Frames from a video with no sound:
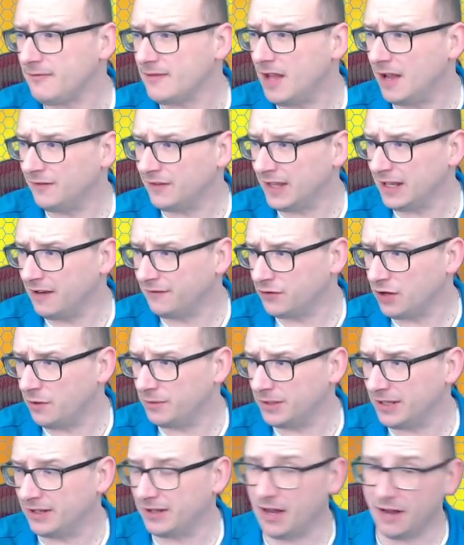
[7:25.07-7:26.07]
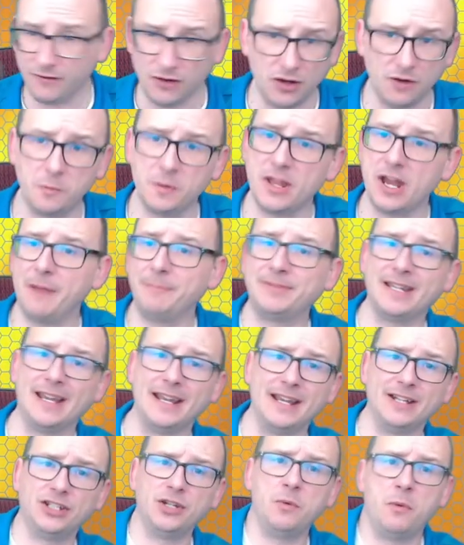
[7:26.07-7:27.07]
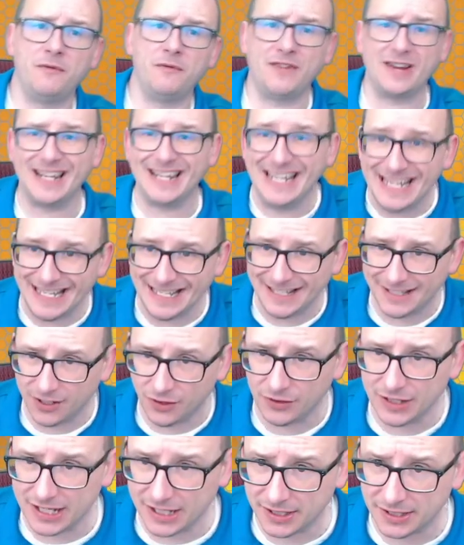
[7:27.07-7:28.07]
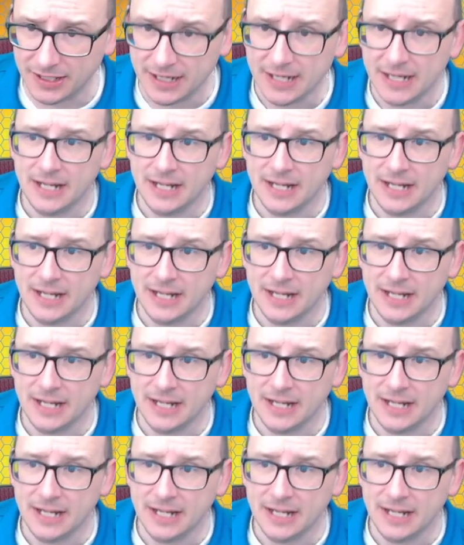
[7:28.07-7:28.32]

I've gone with an upset here, 2-1 for Leeds on this.